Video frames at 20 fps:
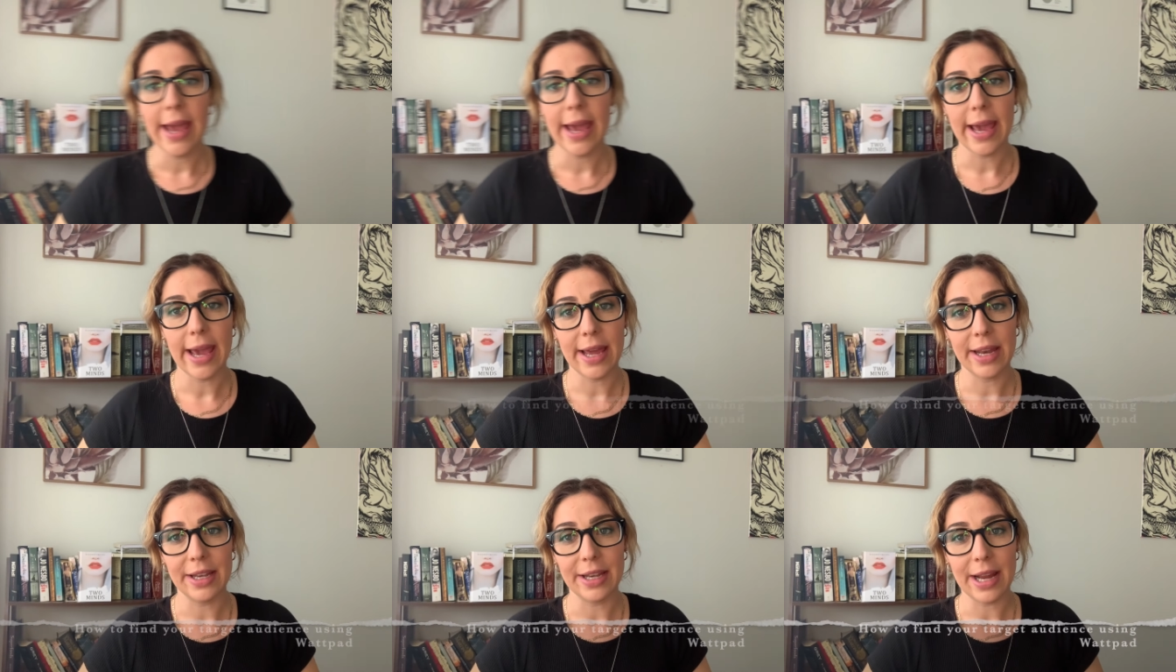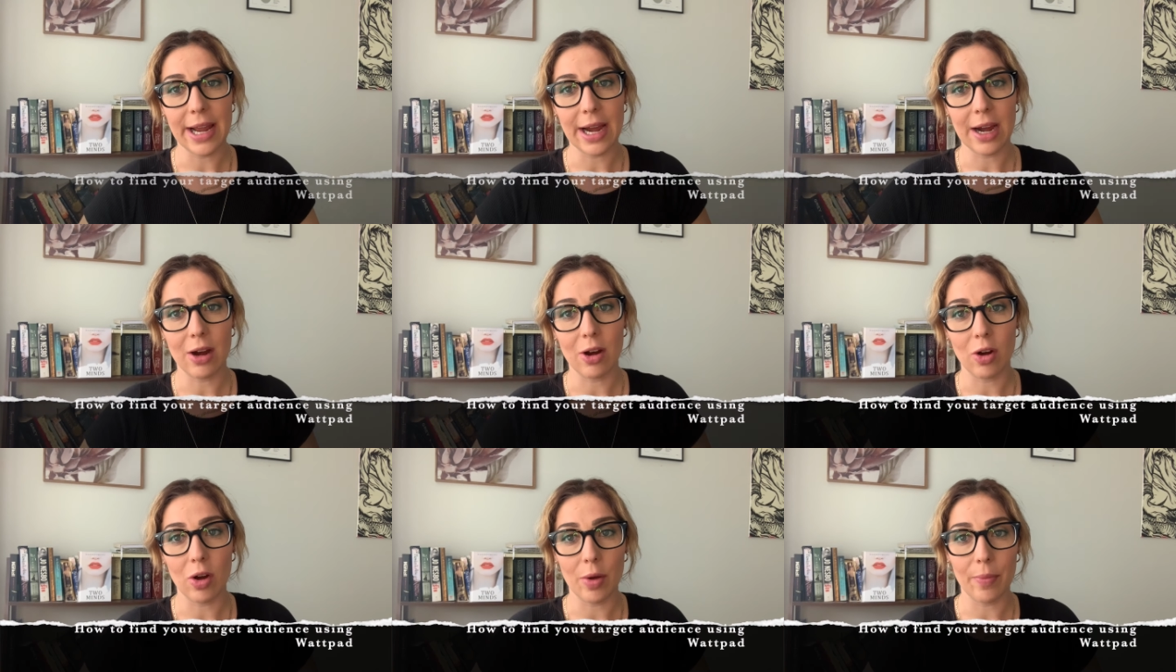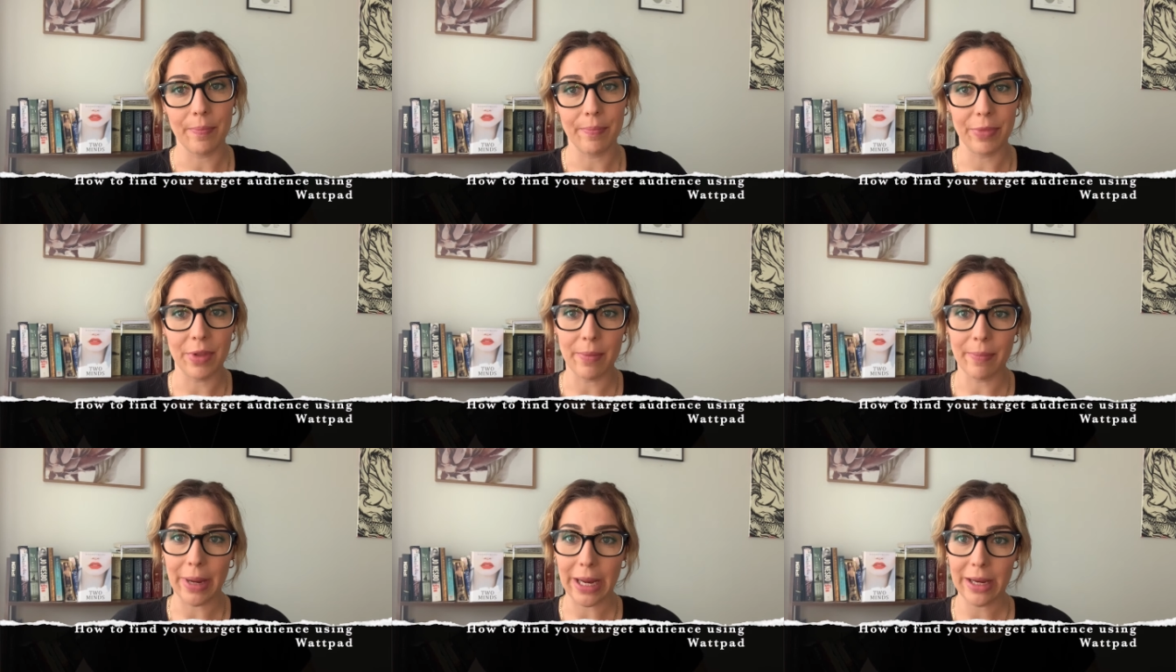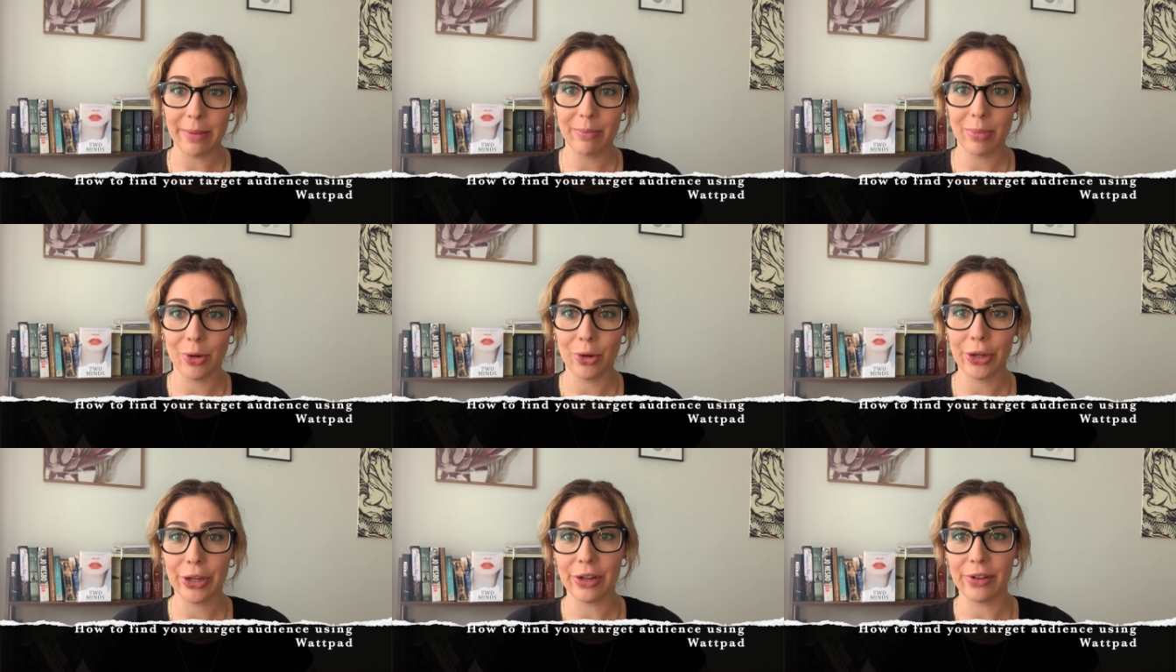and now the main
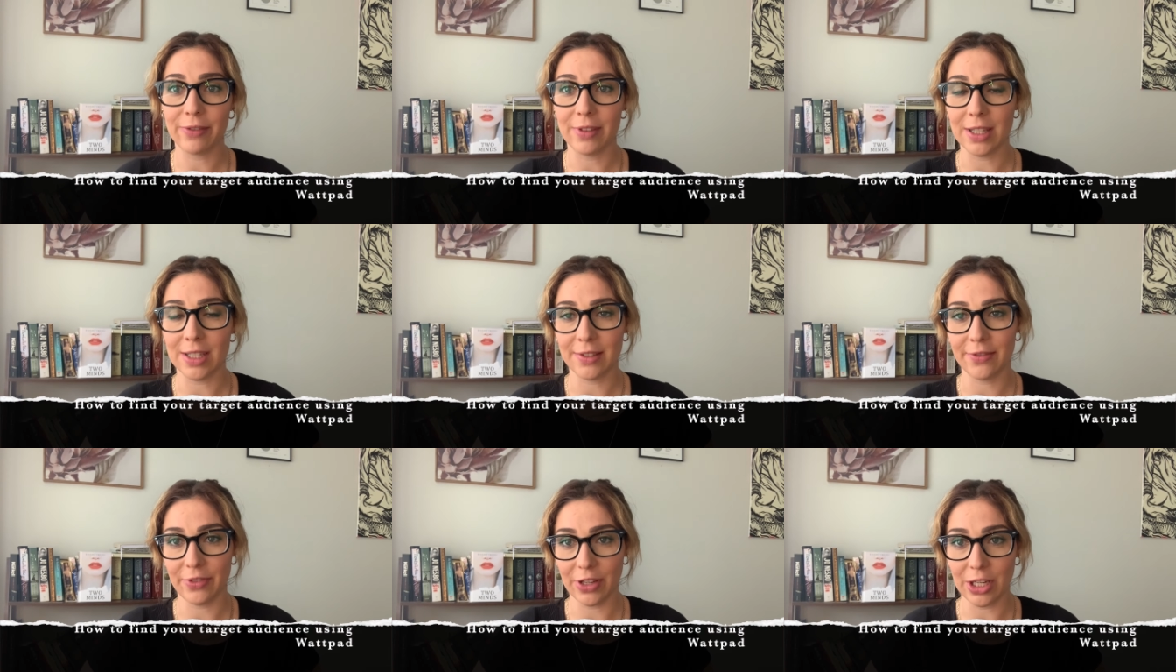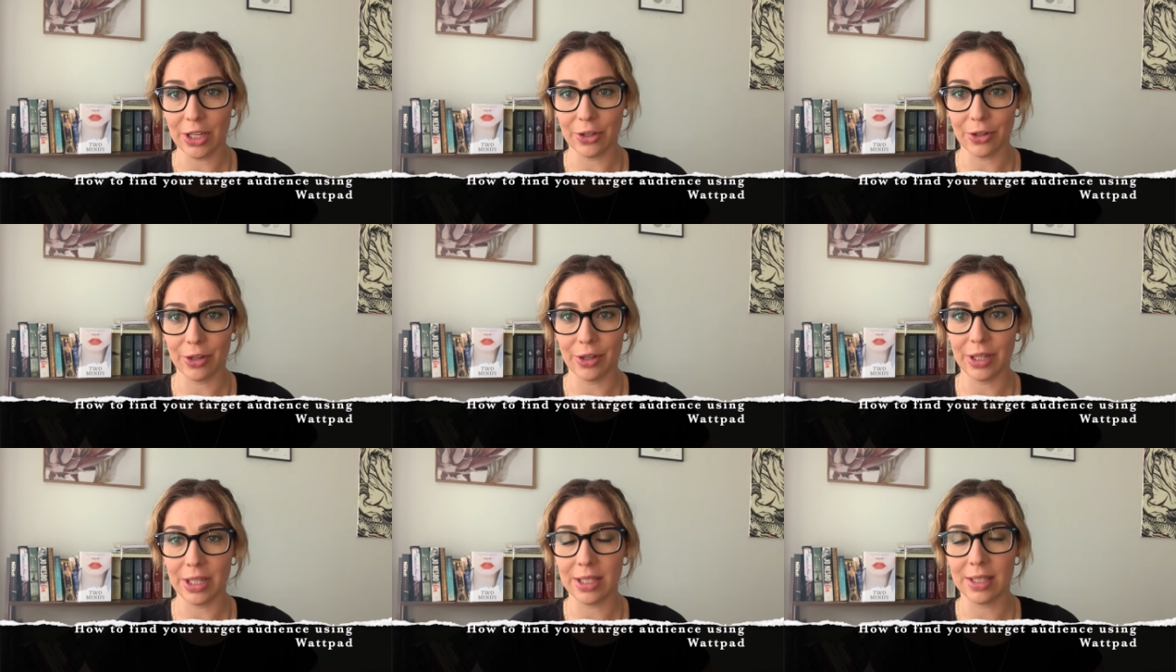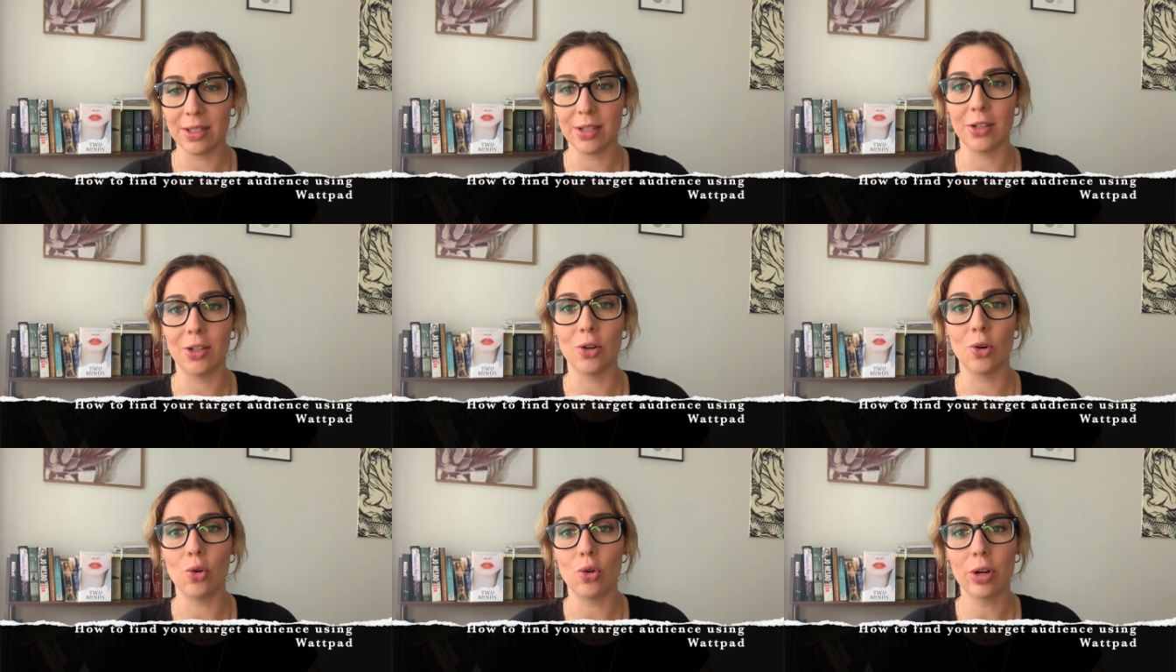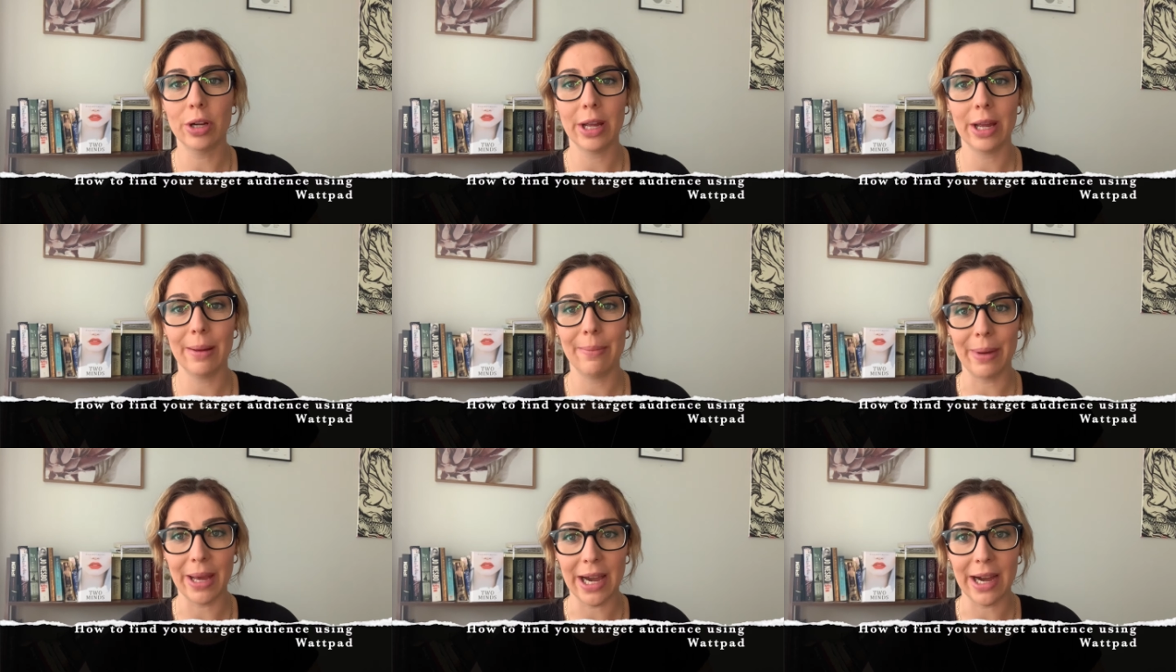point of this video is to talk
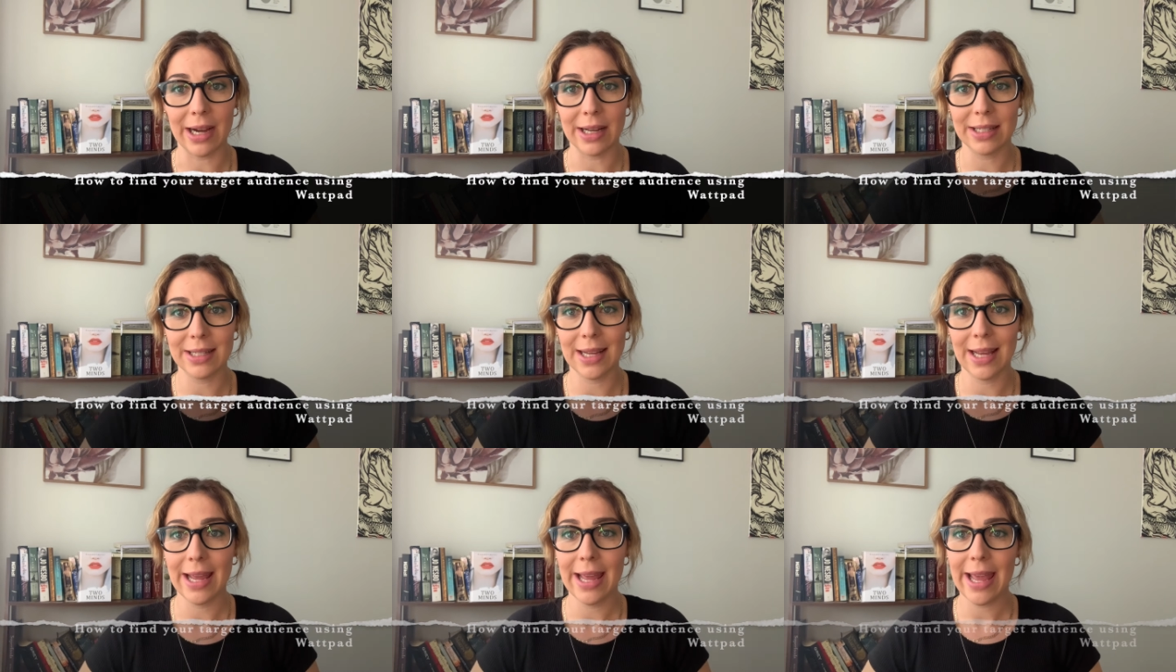about